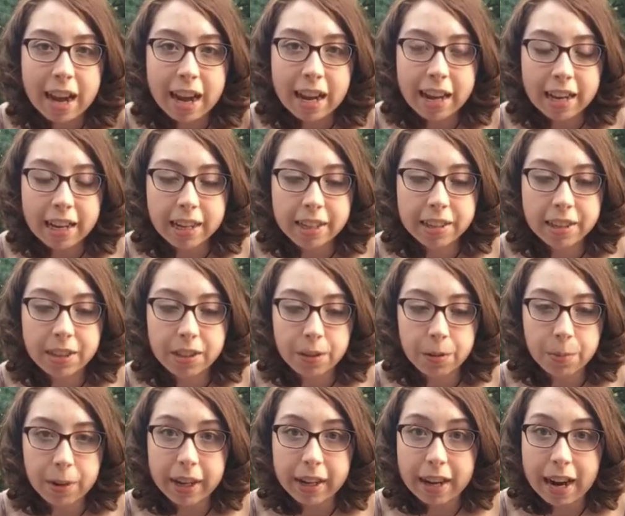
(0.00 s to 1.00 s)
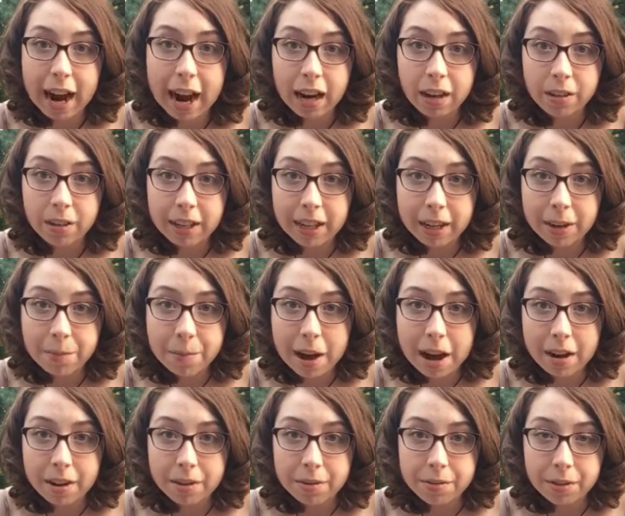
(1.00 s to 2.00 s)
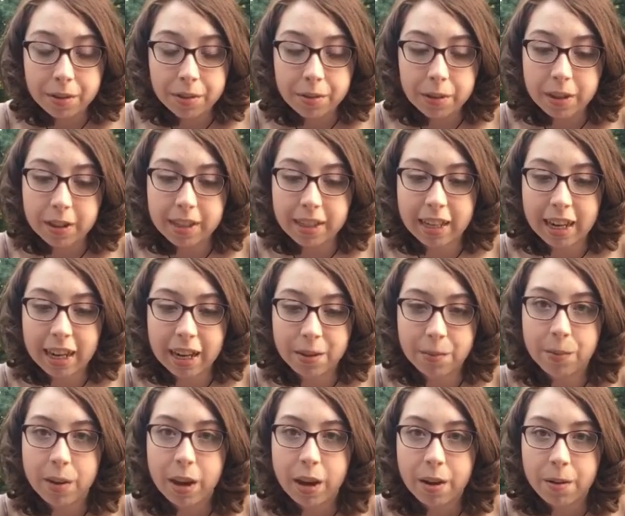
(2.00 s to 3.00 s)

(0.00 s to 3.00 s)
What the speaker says: is to make an acronym out of your first name,